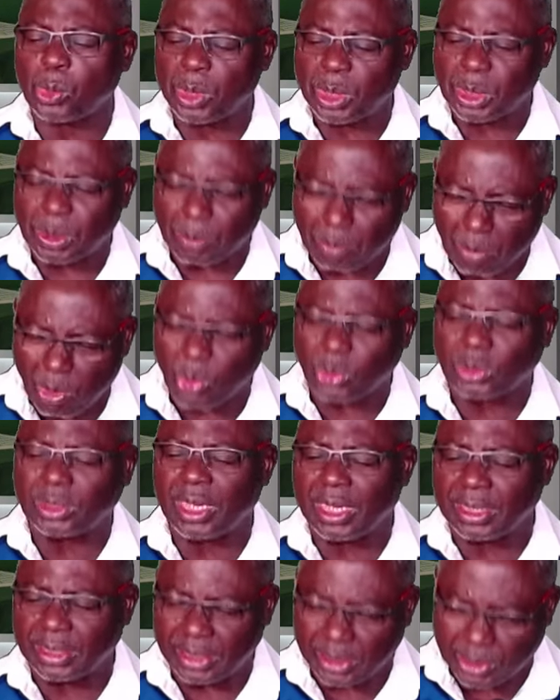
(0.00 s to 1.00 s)
who is more
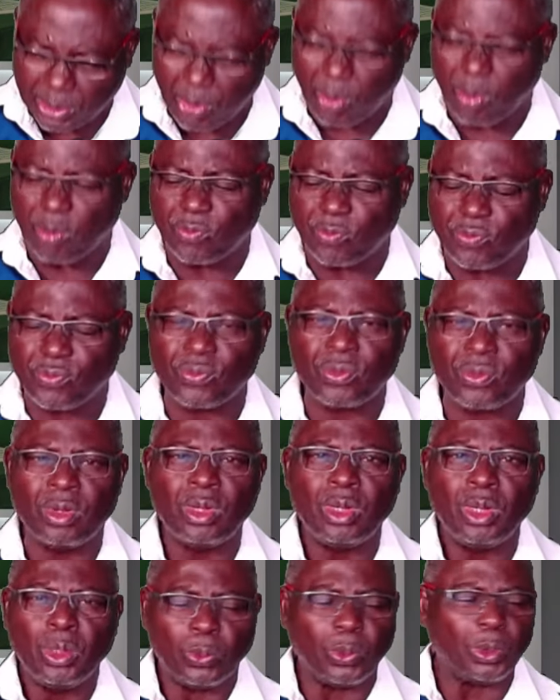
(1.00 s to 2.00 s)
than enough
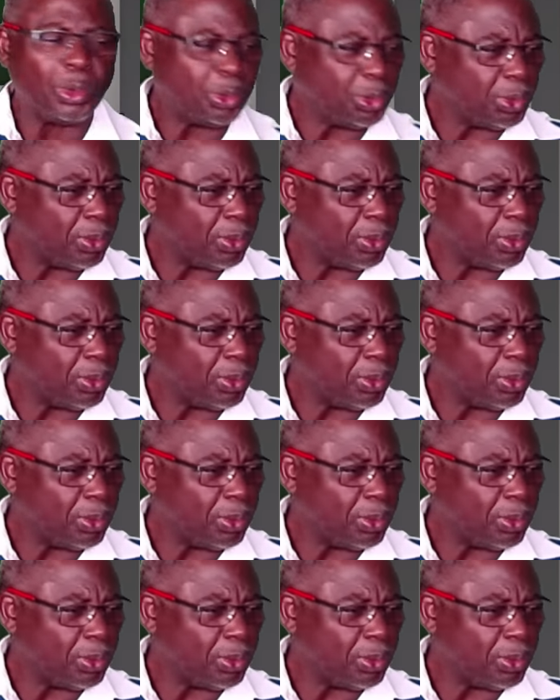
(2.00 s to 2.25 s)
will